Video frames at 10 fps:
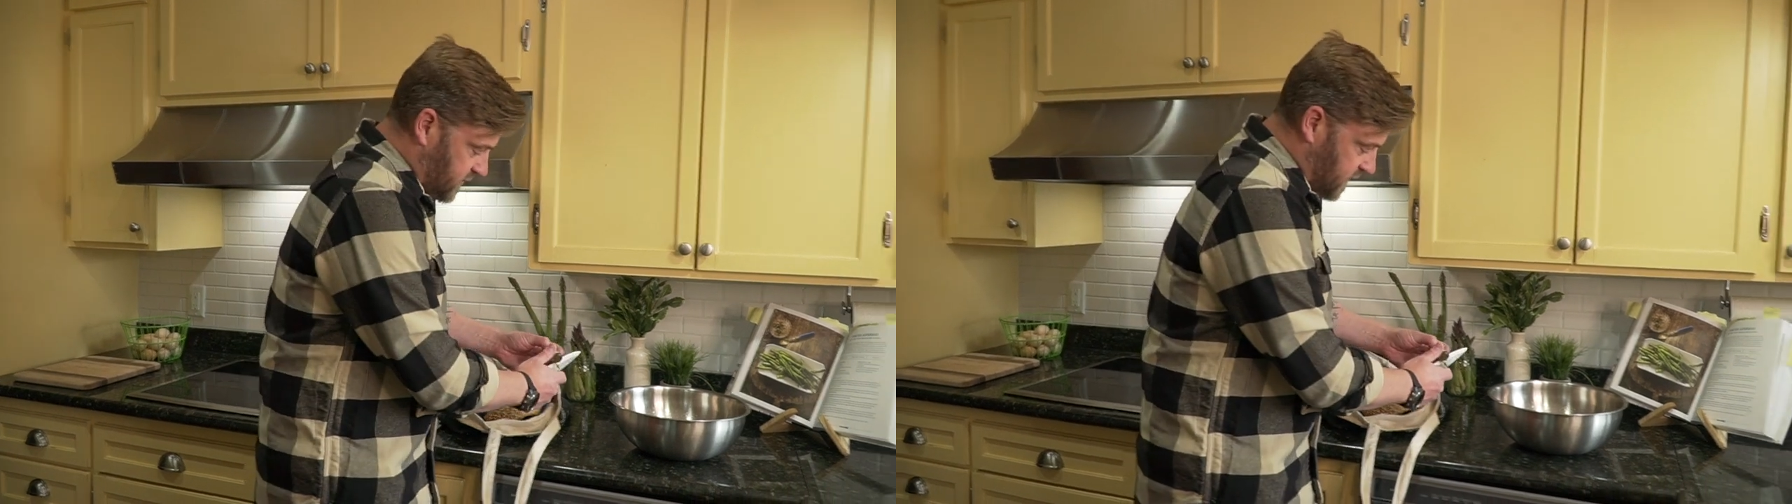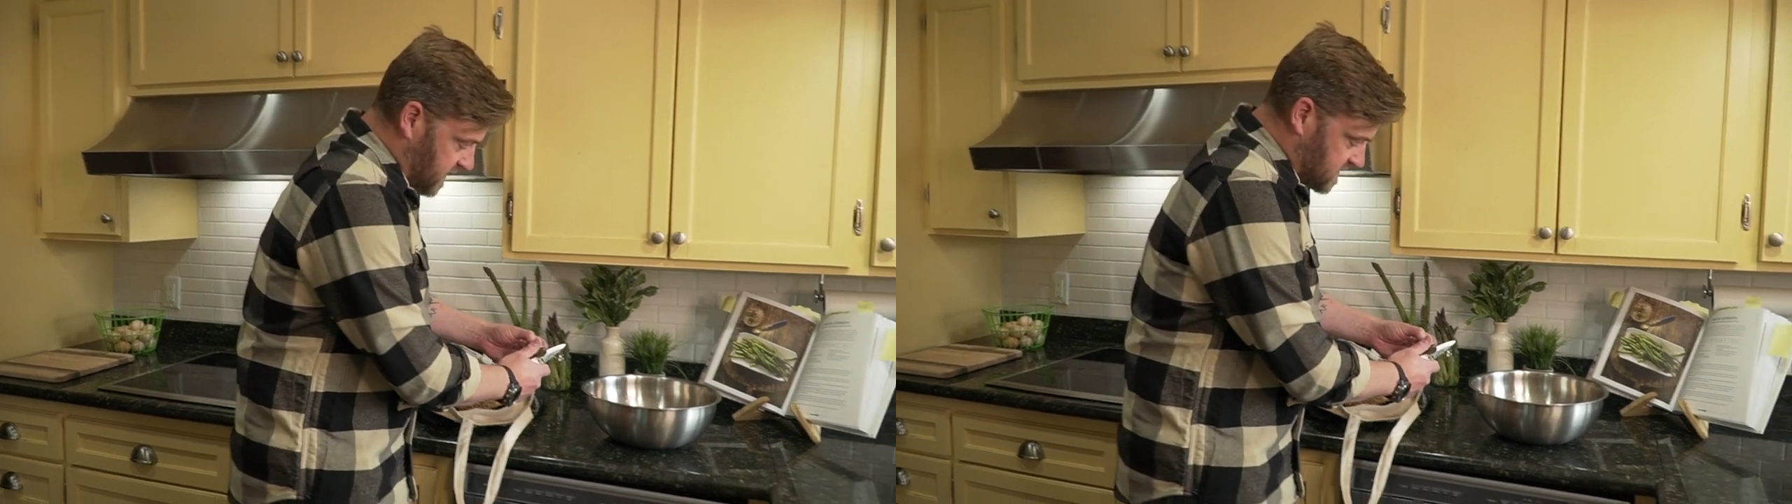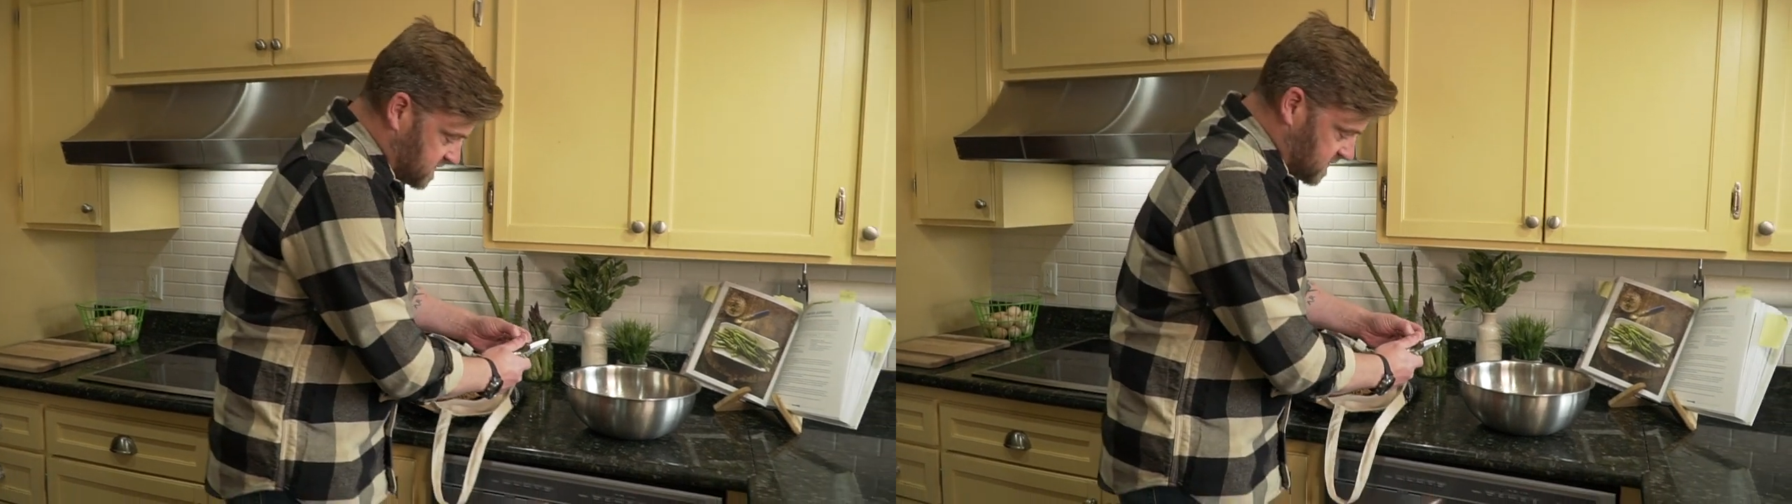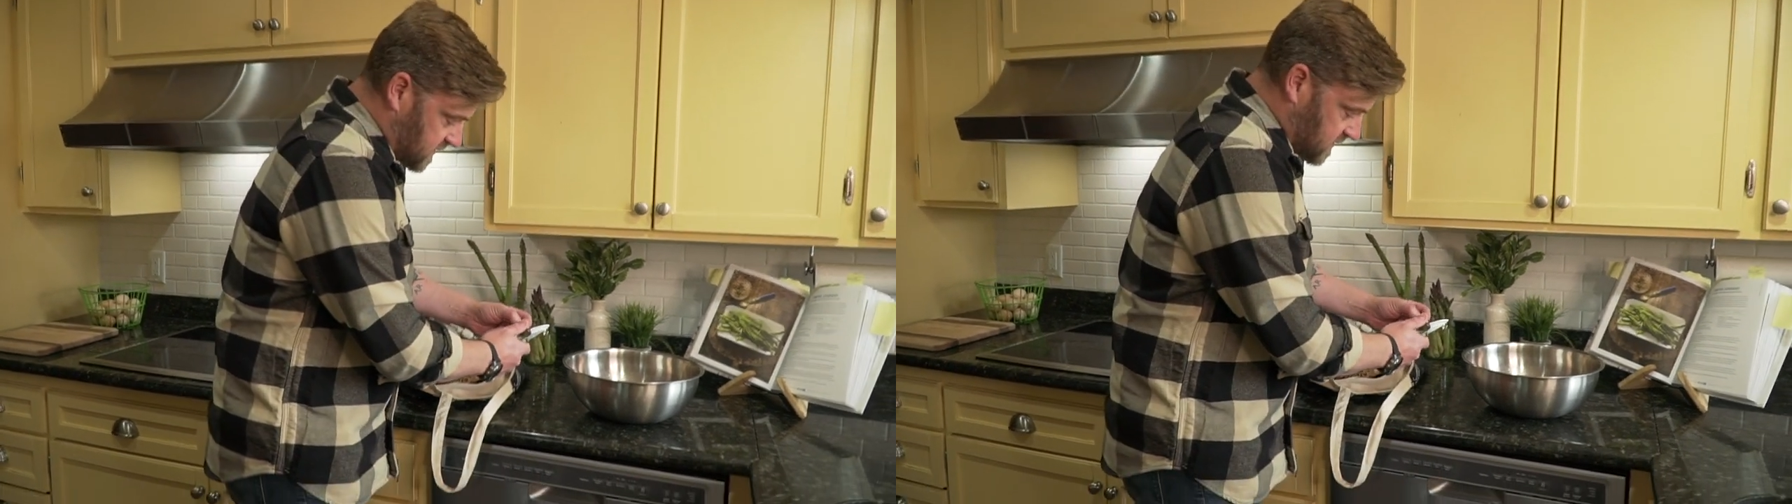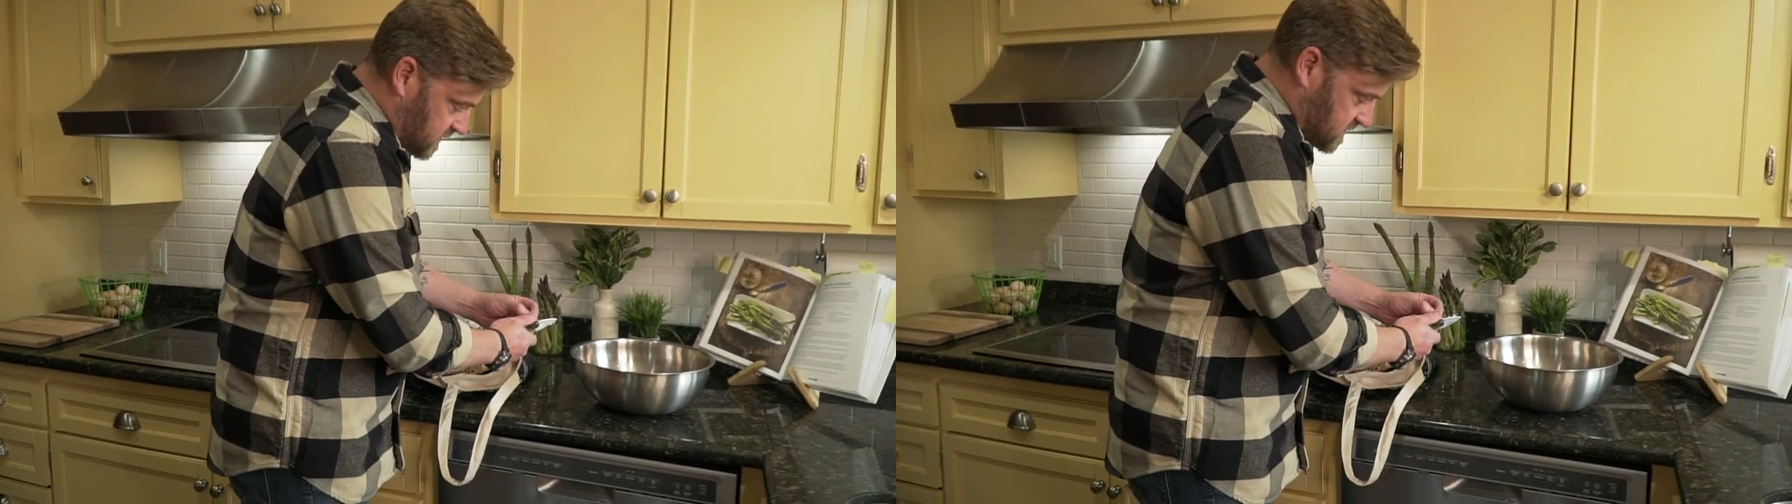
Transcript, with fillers: the base there.